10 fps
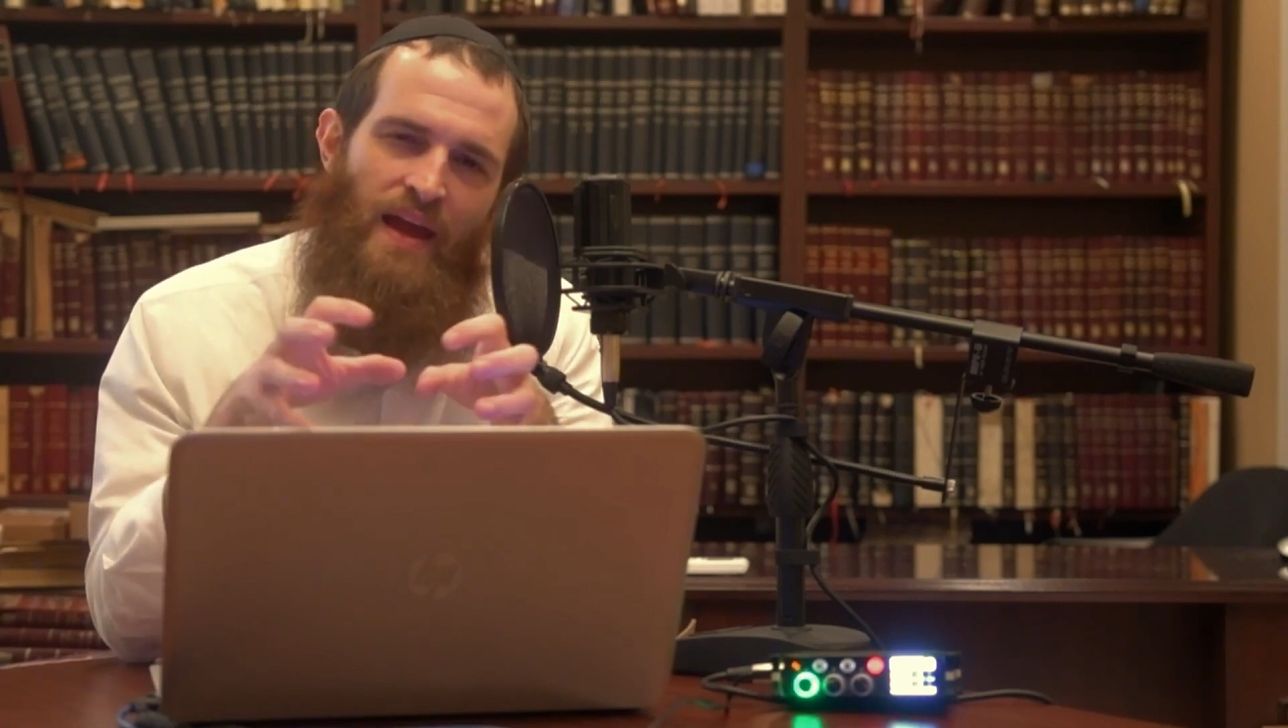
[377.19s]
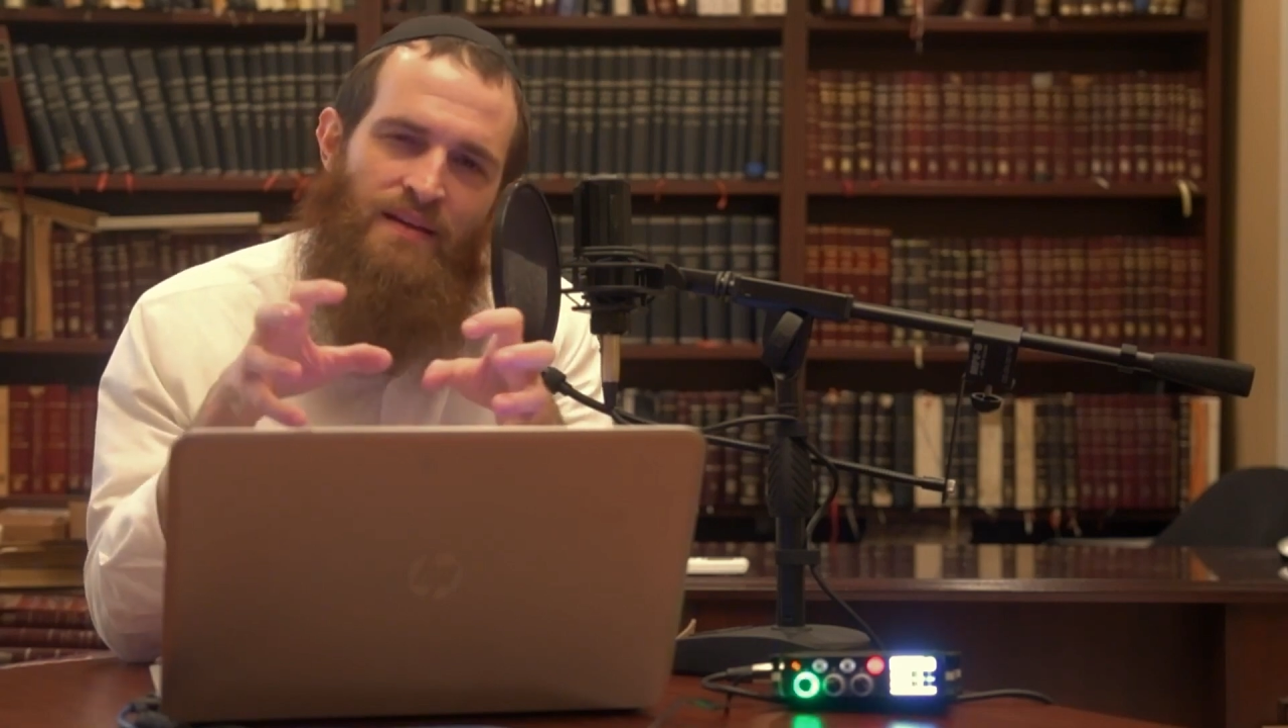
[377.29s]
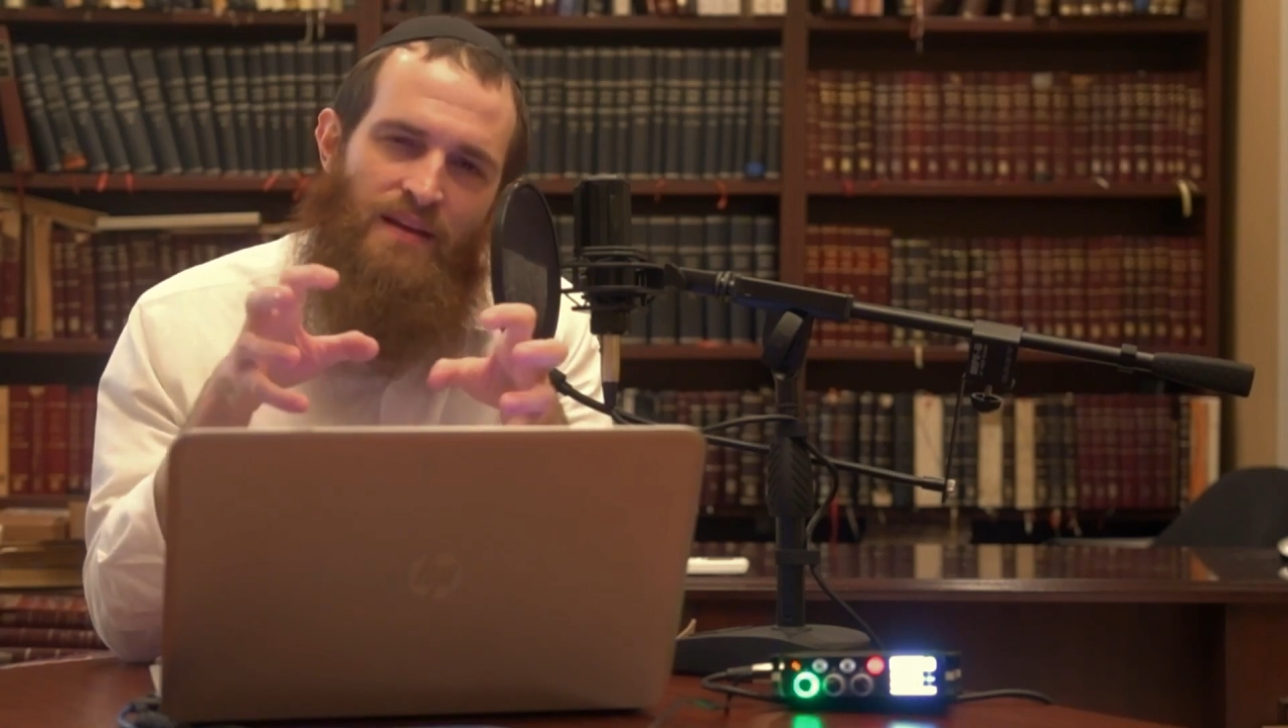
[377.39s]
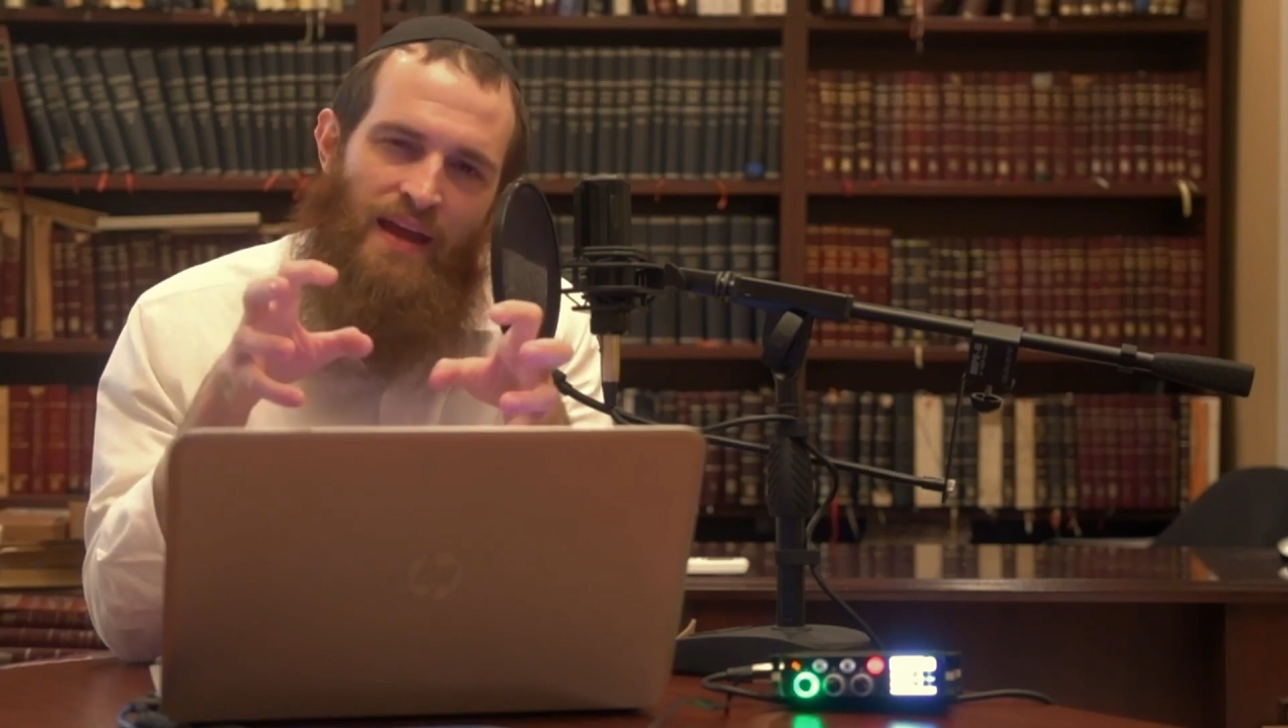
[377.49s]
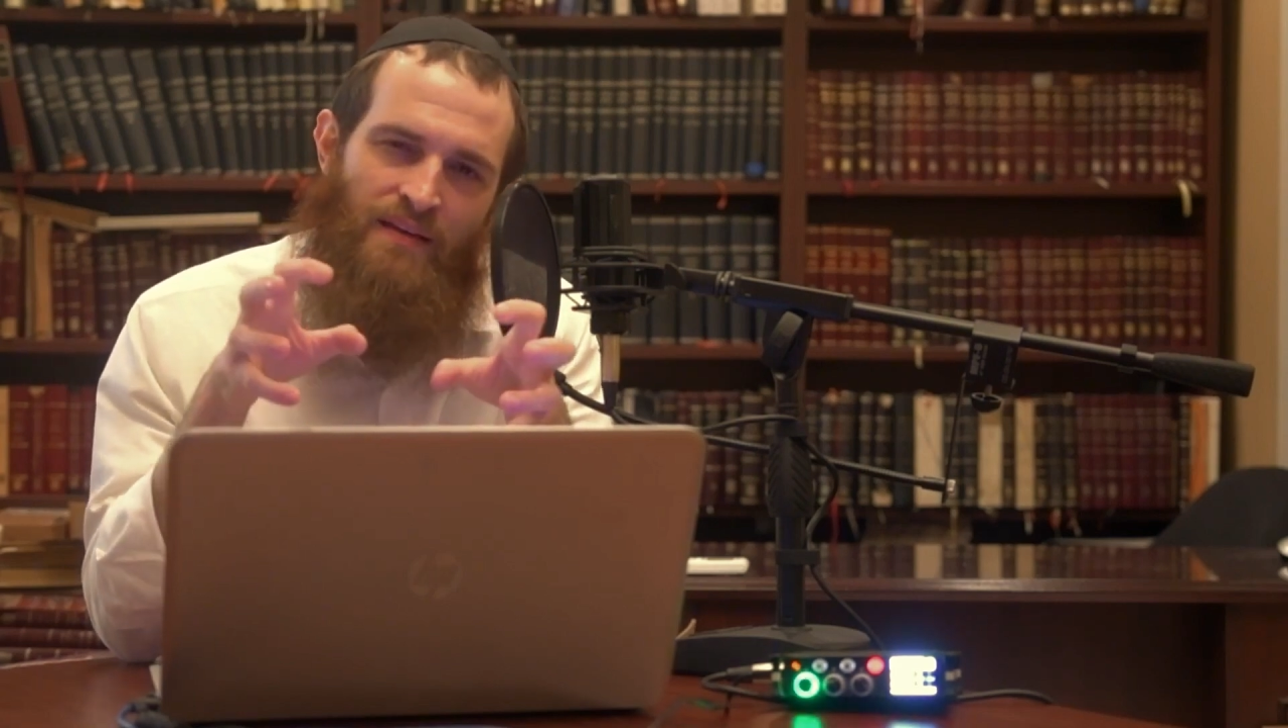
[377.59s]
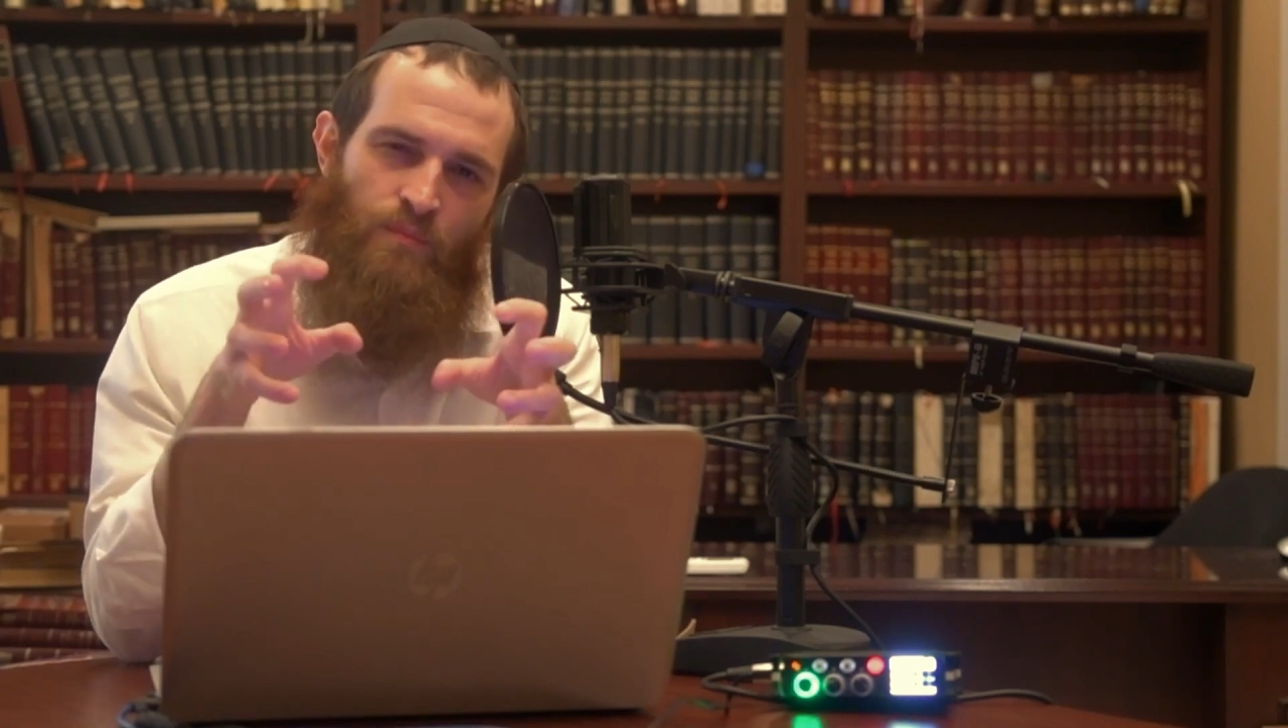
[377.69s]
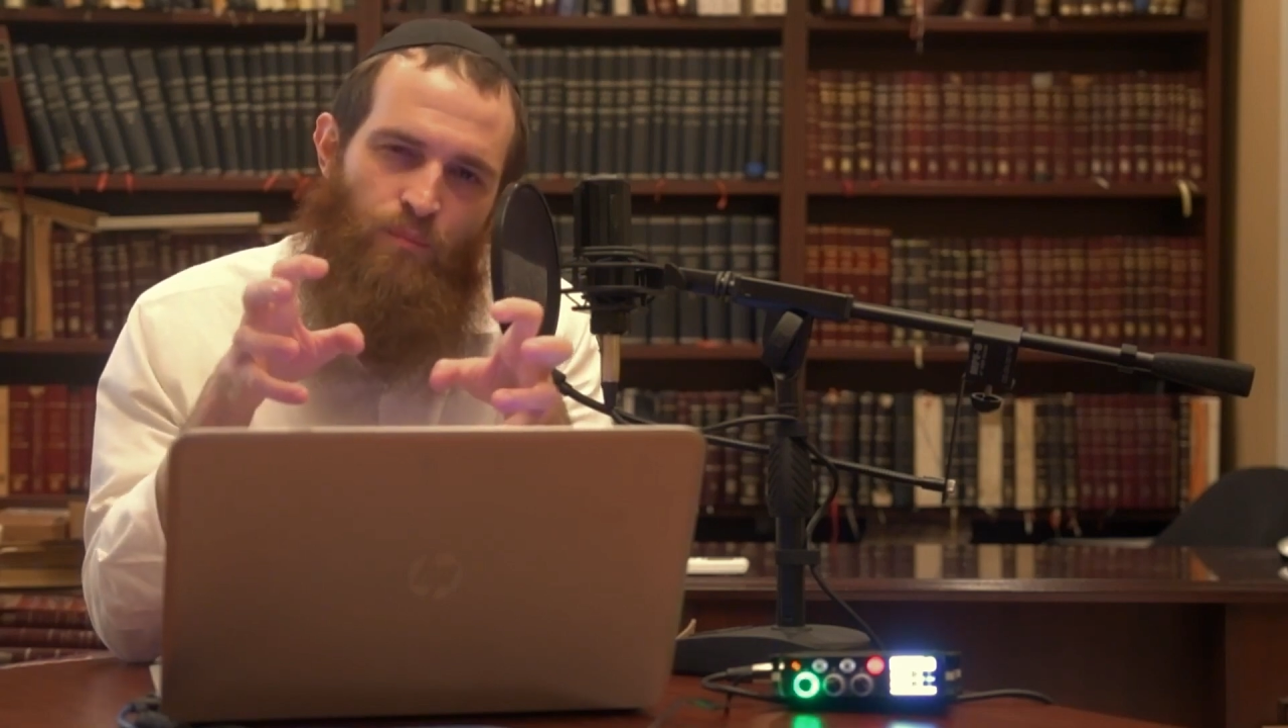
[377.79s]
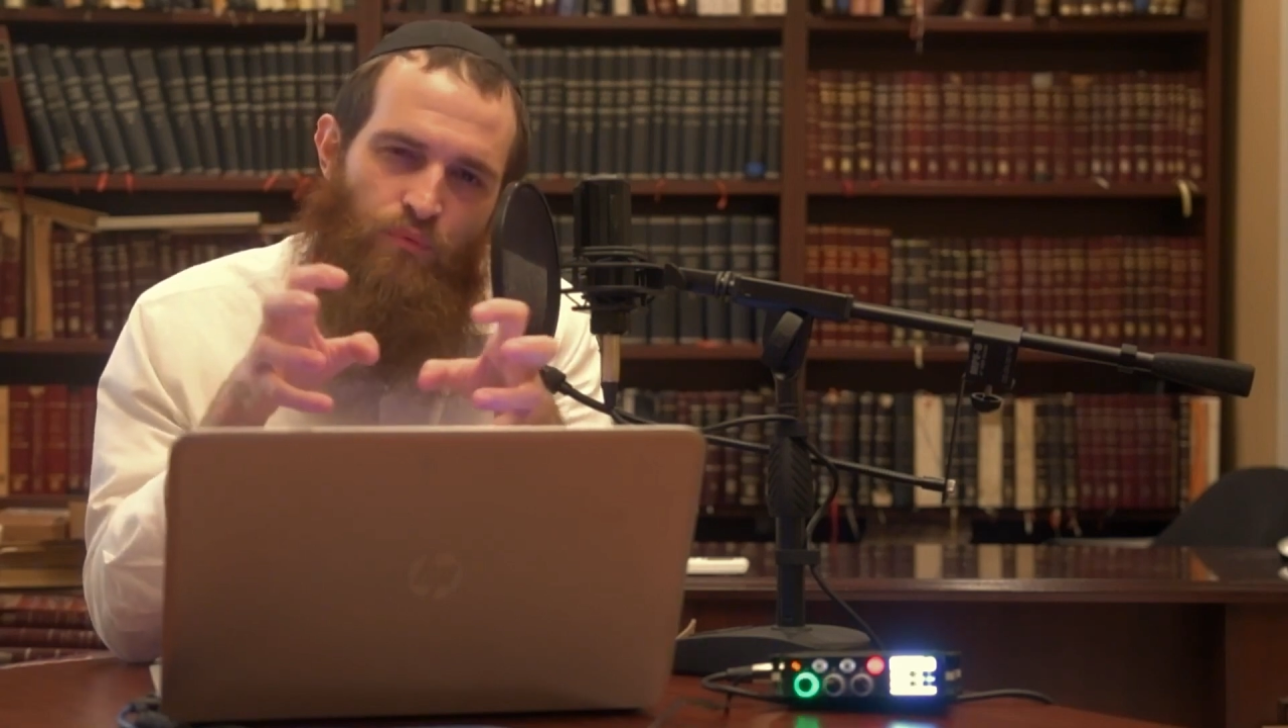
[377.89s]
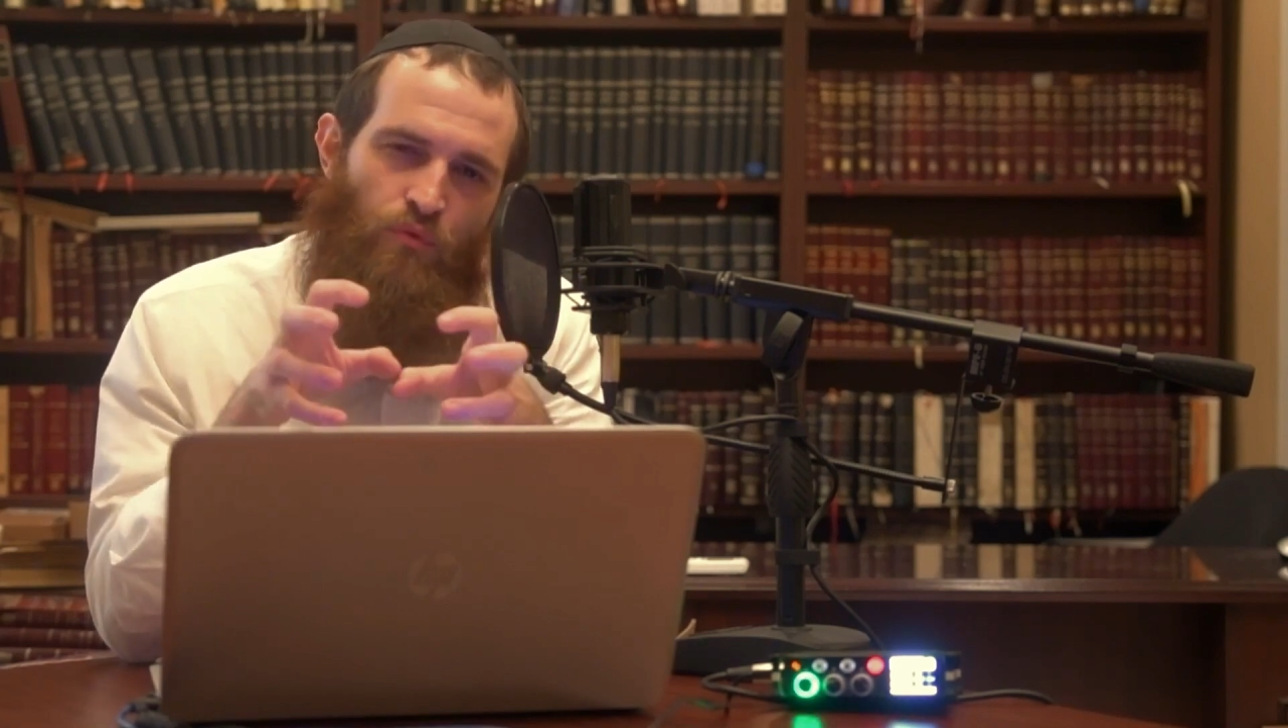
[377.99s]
and